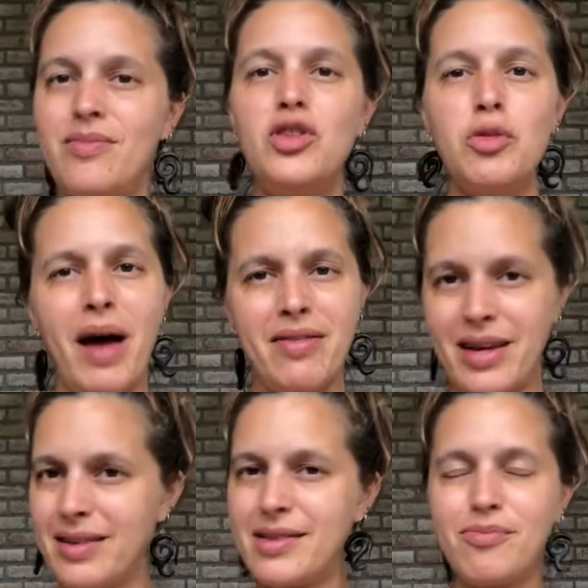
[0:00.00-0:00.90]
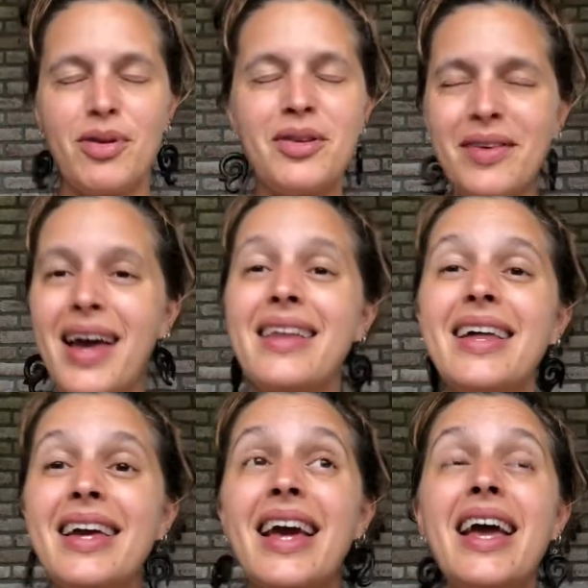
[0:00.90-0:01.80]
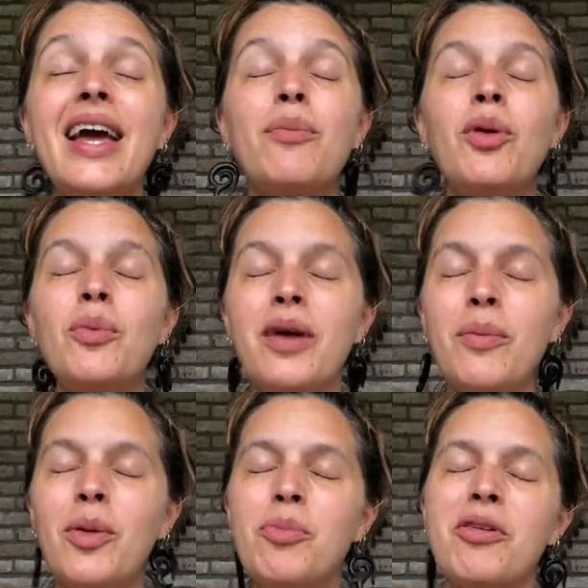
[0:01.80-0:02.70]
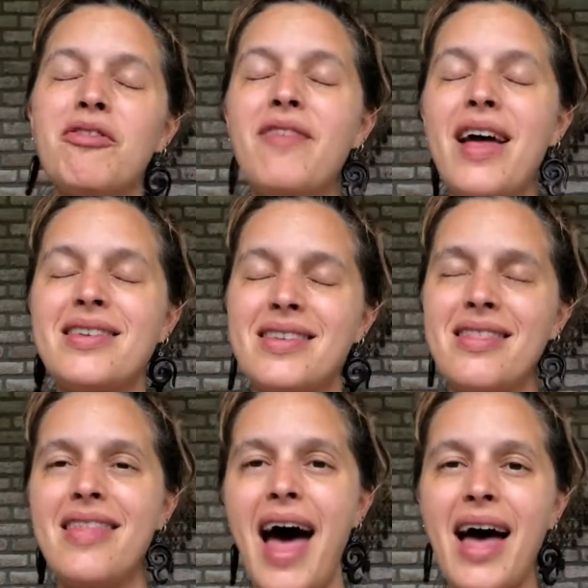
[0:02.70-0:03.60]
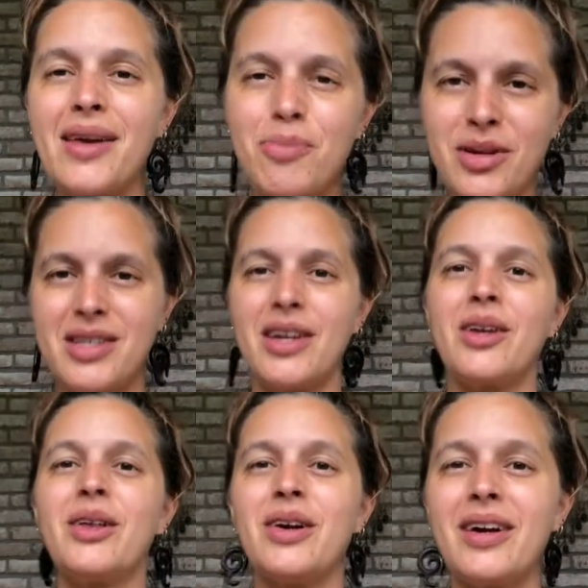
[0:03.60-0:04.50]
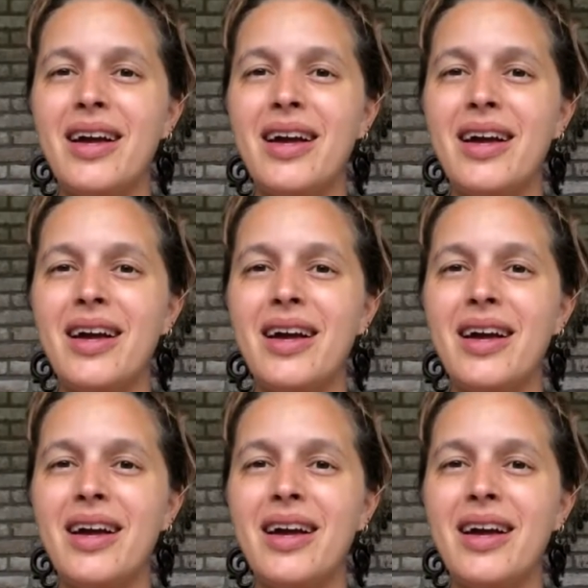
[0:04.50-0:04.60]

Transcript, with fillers: do bad things, okay? Like it will prevent that particular